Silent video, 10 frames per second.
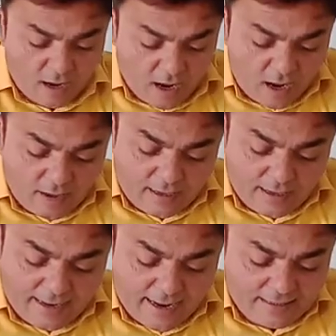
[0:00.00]

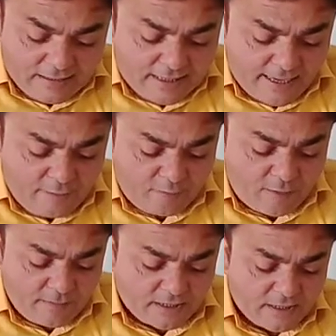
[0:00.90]
or against the
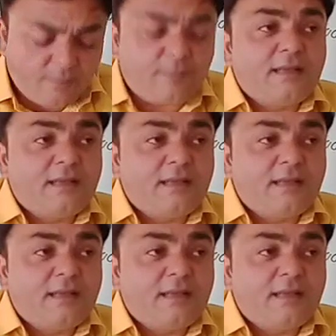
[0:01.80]
information